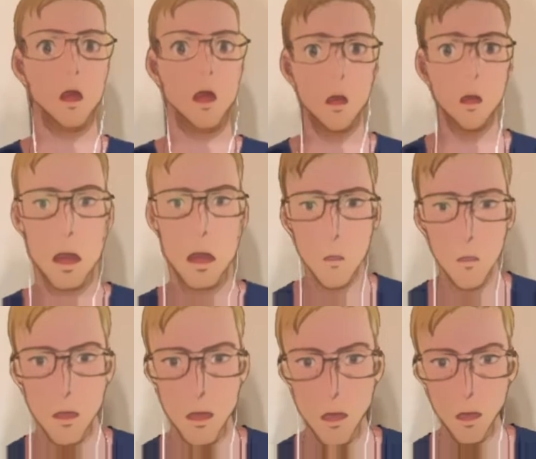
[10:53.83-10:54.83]

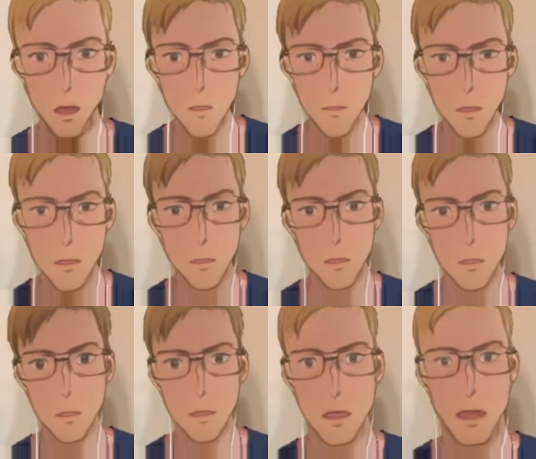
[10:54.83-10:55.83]
Now, if this
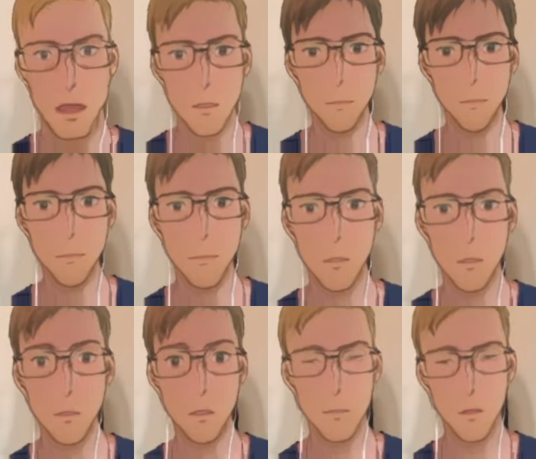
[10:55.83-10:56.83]
costs
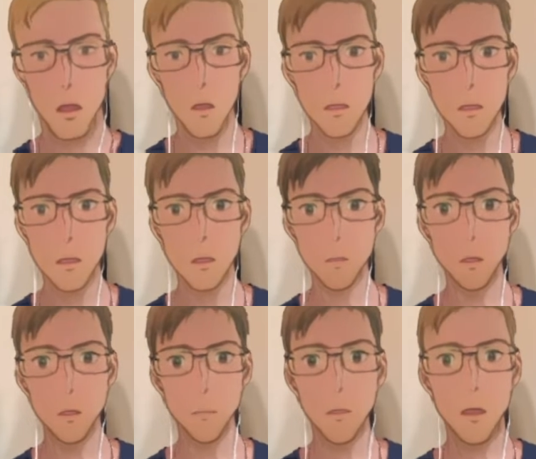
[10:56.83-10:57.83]
$12, this
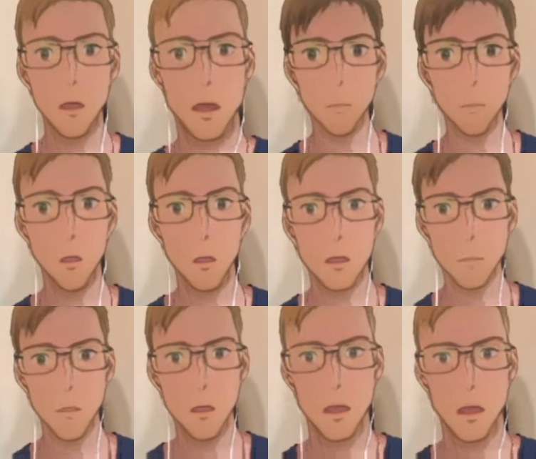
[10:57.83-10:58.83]
would be
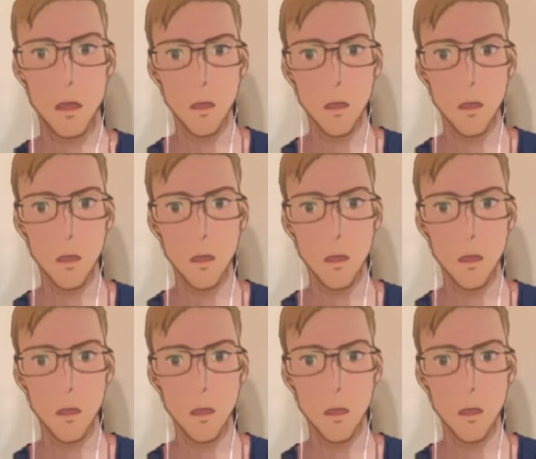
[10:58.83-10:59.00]
approximately